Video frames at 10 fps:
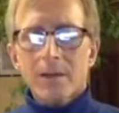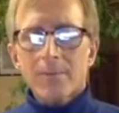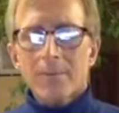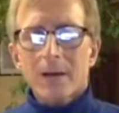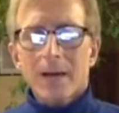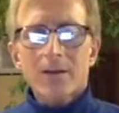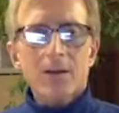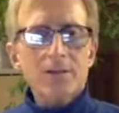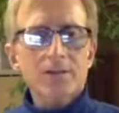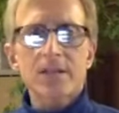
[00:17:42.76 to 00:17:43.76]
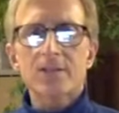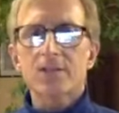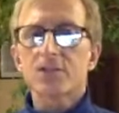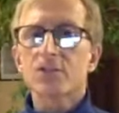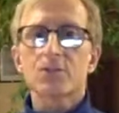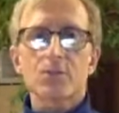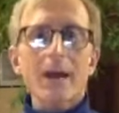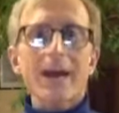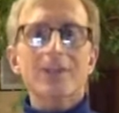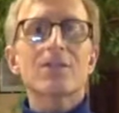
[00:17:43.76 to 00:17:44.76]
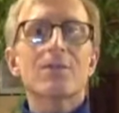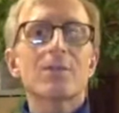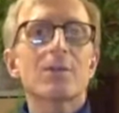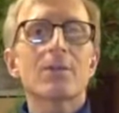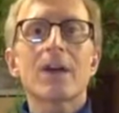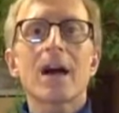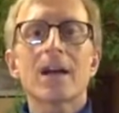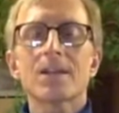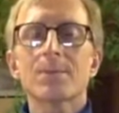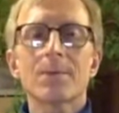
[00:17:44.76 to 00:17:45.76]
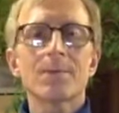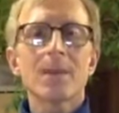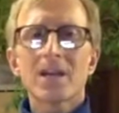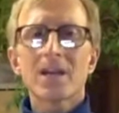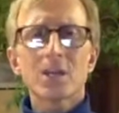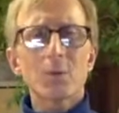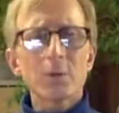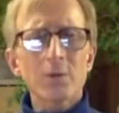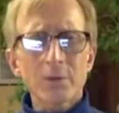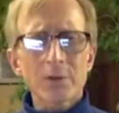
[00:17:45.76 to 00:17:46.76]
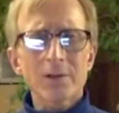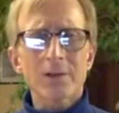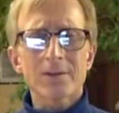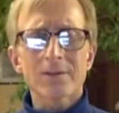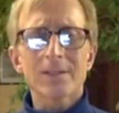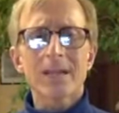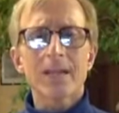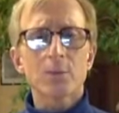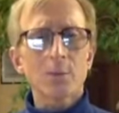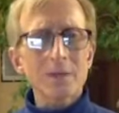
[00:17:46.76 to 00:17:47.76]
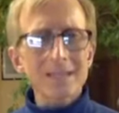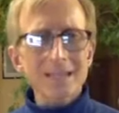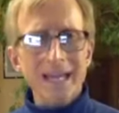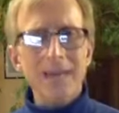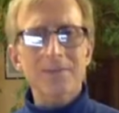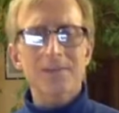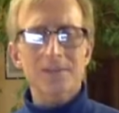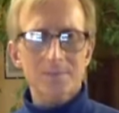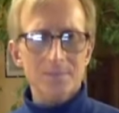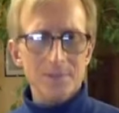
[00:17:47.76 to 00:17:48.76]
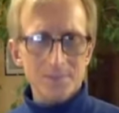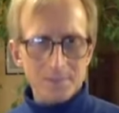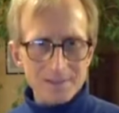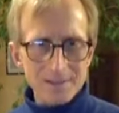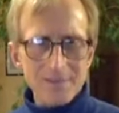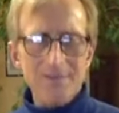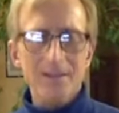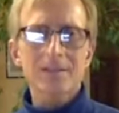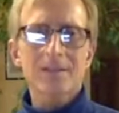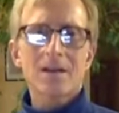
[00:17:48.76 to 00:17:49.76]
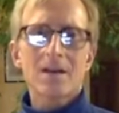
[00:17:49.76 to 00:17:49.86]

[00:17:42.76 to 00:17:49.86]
I could also say just stretch through your thighs, but you wouldn't really understand, you wouldn't get the specifics